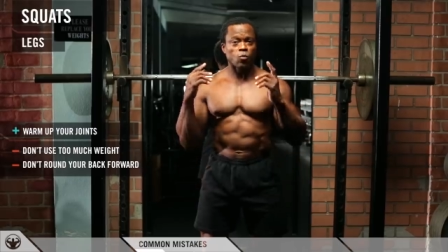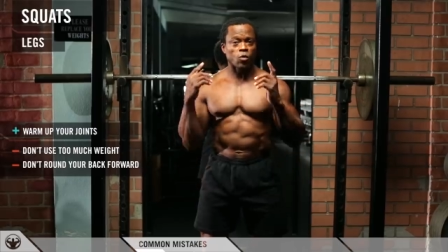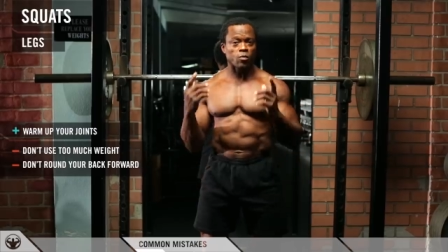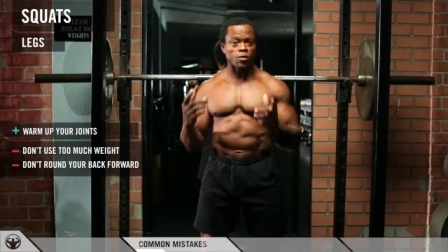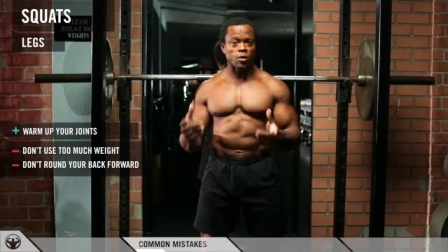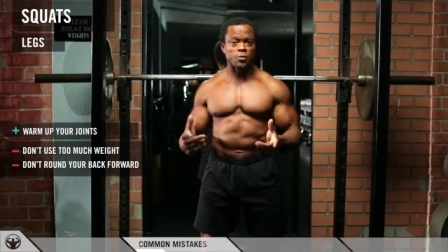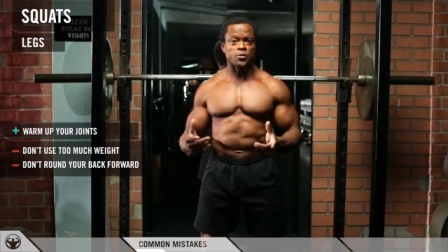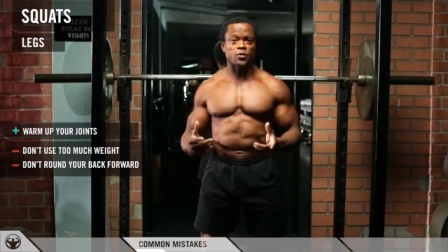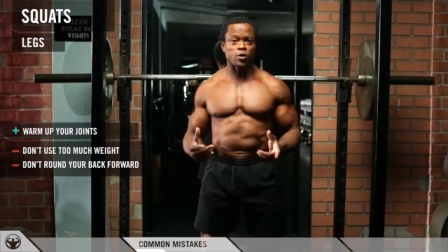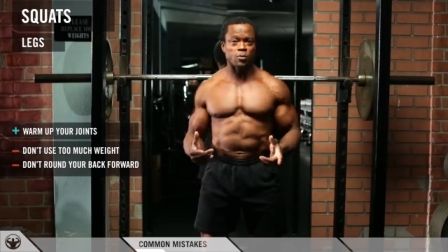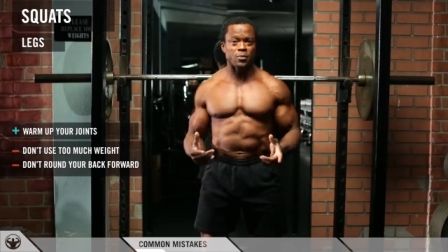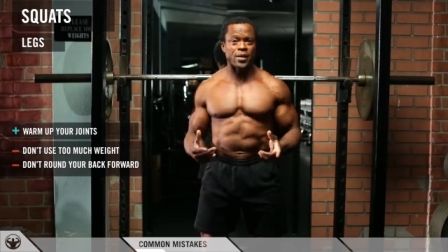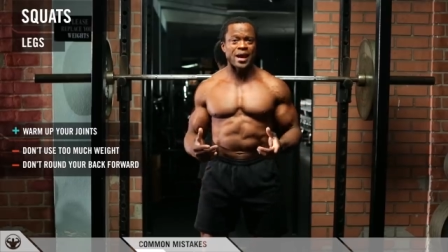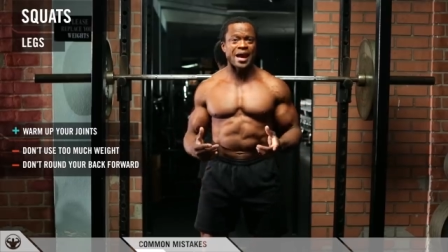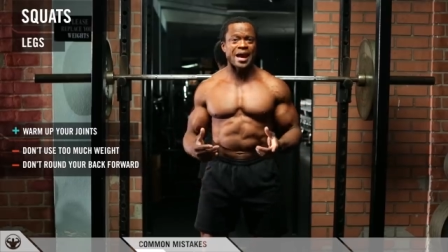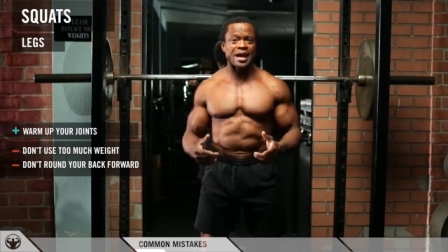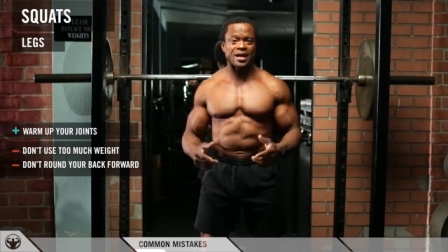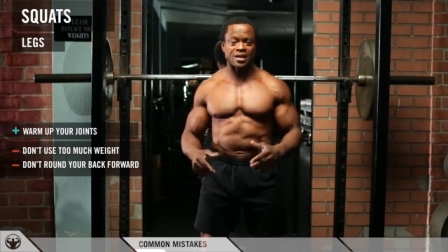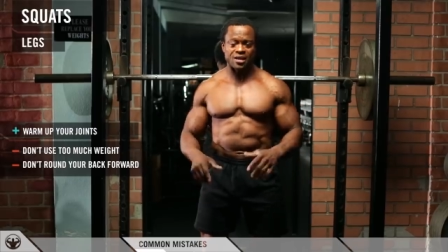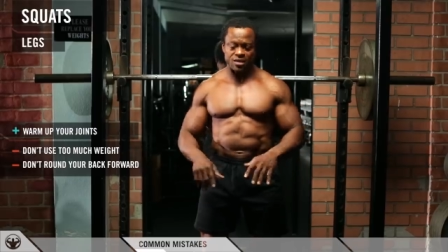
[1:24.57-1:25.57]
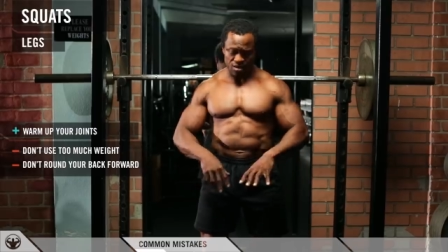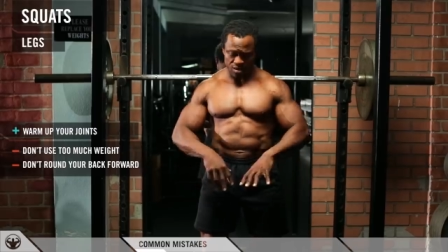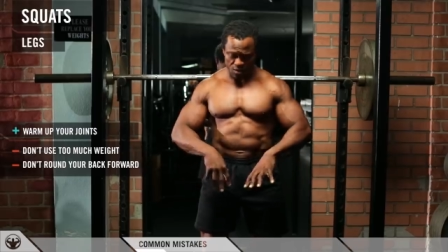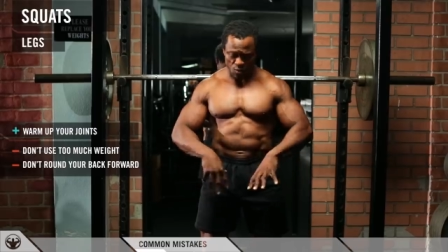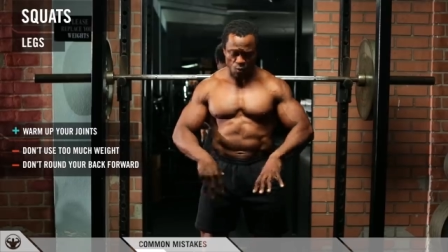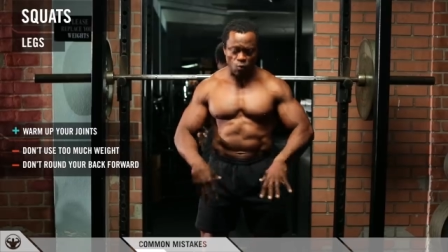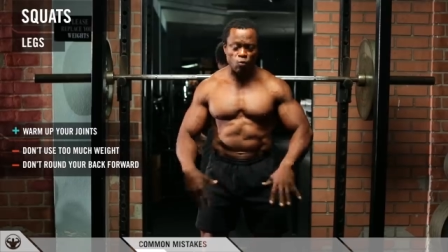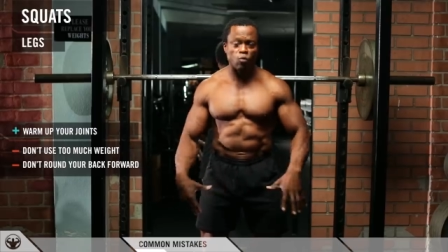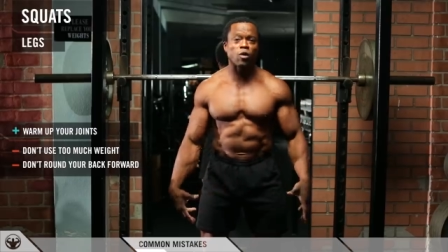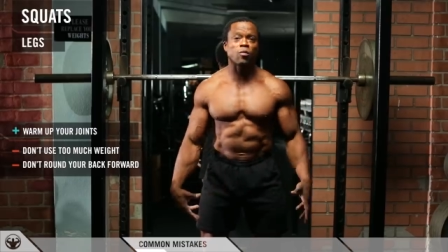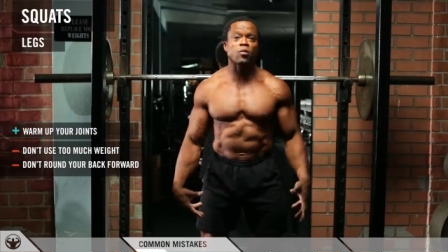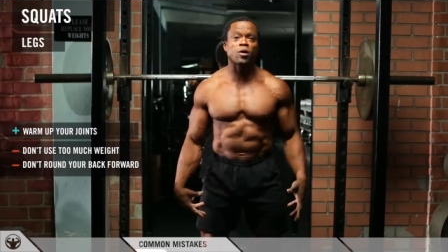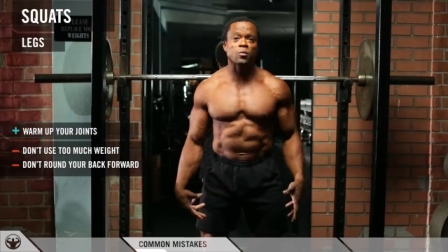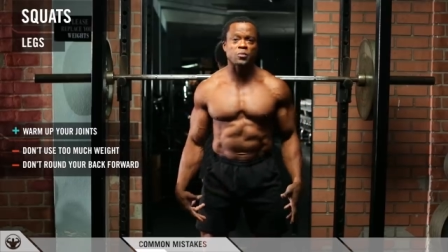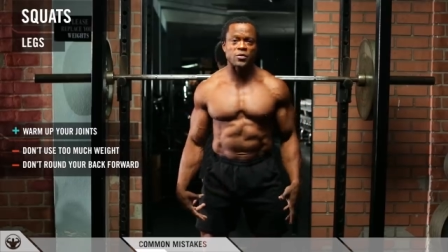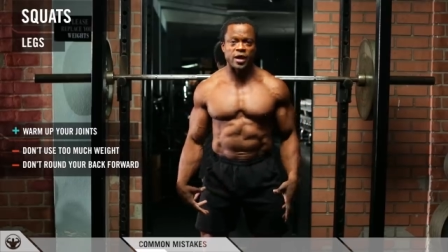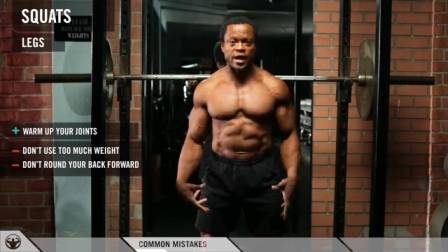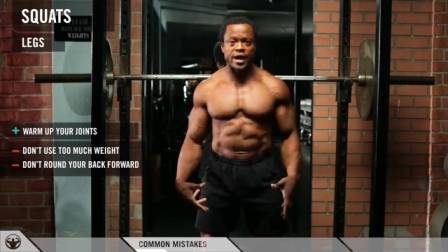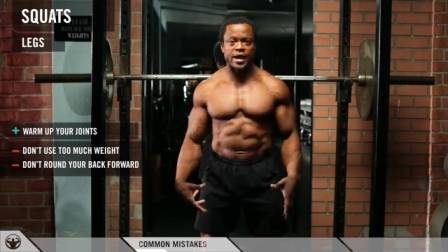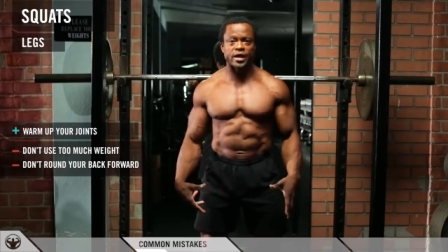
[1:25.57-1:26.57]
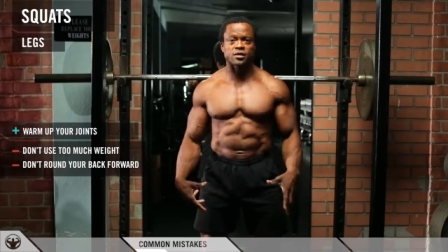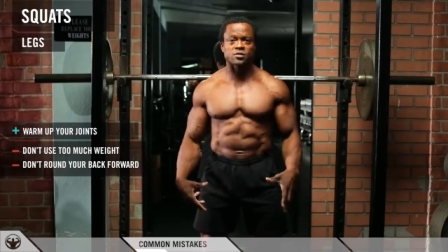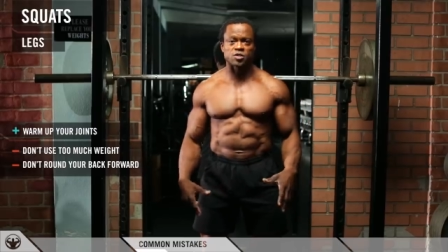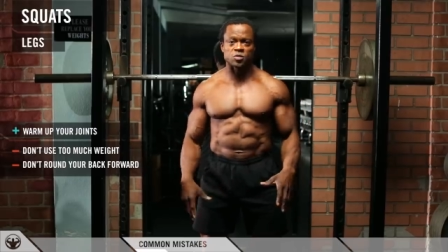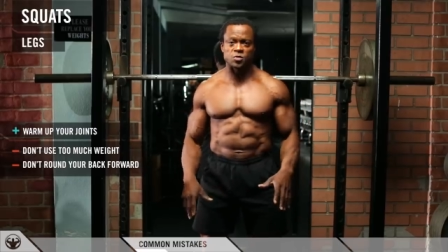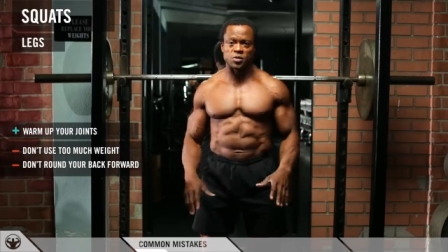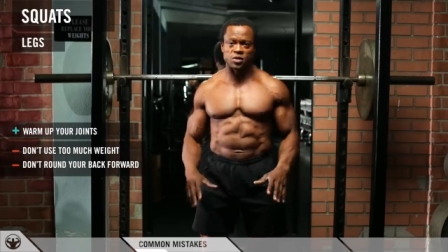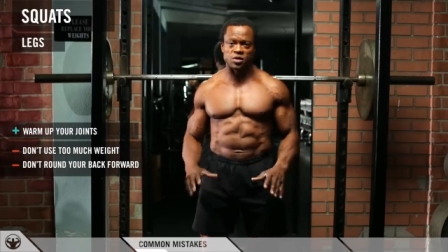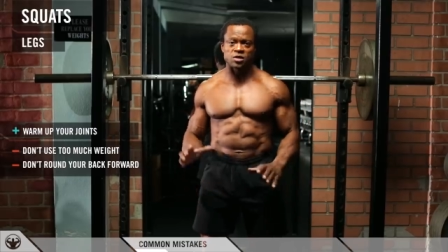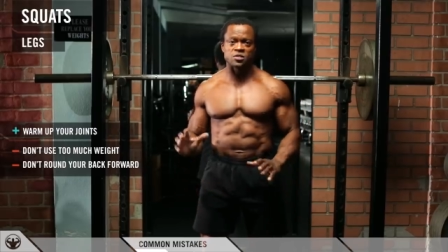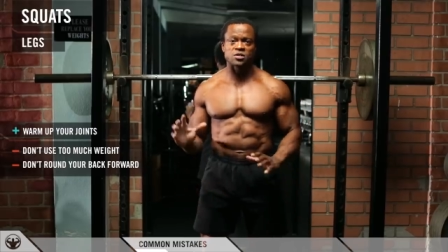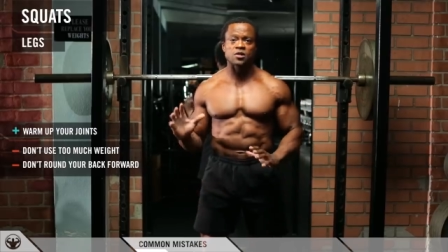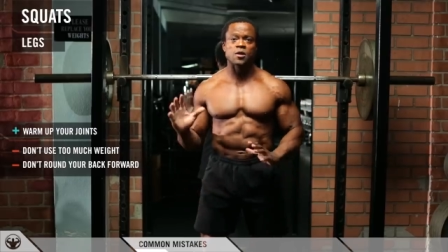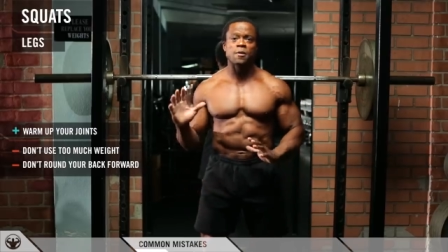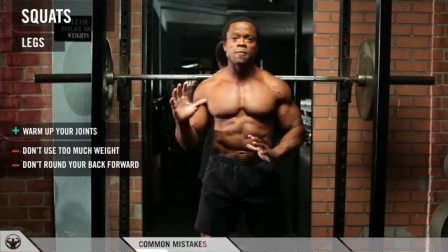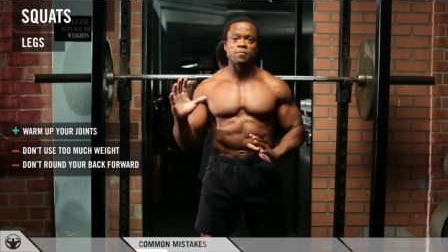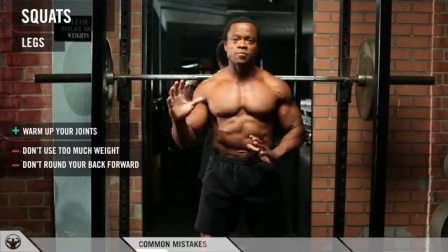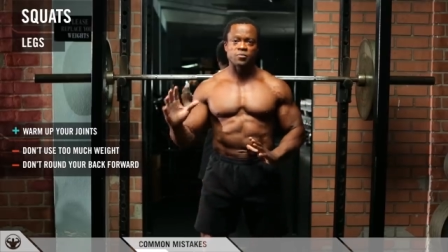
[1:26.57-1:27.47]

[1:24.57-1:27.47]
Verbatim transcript: warm up your back, warm up your ankles, because